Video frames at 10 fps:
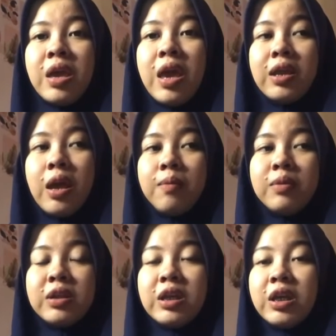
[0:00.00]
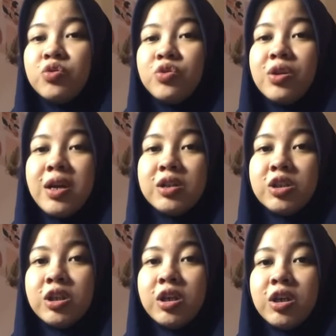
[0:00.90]
namely
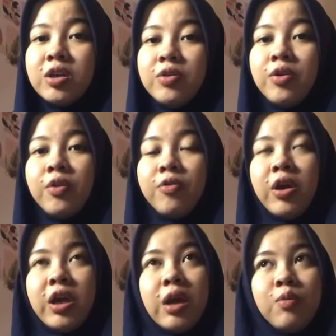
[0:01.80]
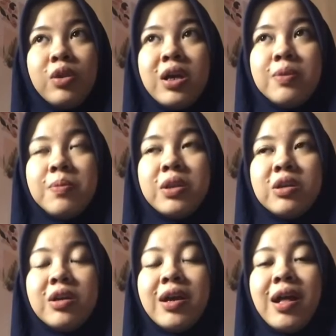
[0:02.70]
introduction, vocabulary
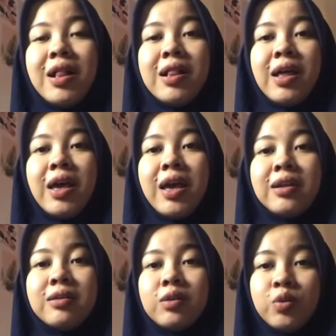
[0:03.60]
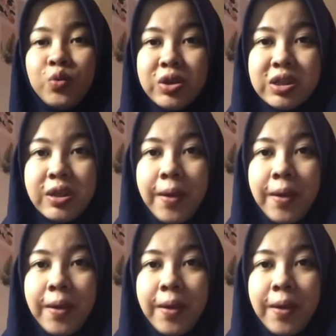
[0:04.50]
material, and quiz.